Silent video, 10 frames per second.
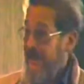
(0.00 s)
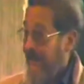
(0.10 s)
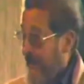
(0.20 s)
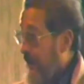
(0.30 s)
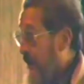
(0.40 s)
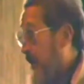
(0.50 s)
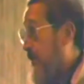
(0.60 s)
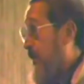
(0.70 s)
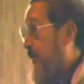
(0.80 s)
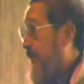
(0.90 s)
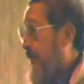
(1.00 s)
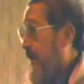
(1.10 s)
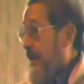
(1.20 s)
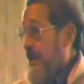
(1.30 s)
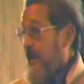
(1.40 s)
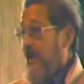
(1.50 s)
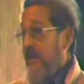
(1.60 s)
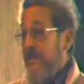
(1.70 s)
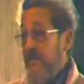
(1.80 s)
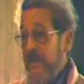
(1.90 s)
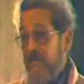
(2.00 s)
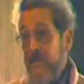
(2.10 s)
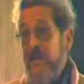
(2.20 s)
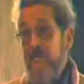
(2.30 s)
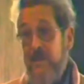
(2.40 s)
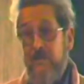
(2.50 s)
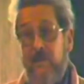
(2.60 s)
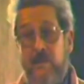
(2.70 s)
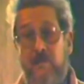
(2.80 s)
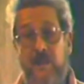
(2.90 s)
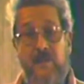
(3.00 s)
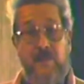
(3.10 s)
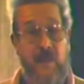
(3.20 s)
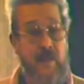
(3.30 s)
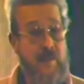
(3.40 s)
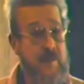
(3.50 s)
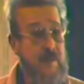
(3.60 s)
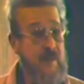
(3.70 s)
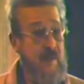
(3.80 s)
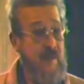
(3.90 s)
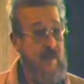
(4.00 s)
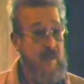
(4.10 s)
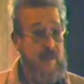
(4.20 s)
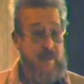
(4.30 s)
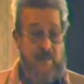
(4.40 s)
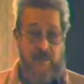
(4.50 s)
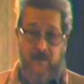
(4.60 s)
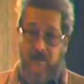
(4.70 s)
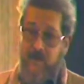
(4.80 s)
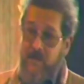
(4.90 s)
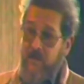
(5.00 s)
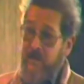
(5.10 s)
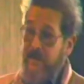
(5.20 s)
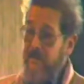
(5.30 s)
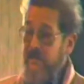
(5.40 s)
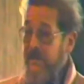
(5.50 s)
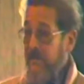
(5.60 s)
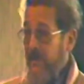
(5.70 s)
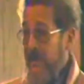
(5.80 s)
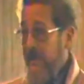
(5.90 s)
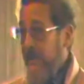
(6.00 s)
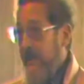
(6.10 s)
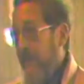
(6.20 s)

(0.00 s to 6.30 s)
little people, who expect big people to make sense. It's a terribly misplaced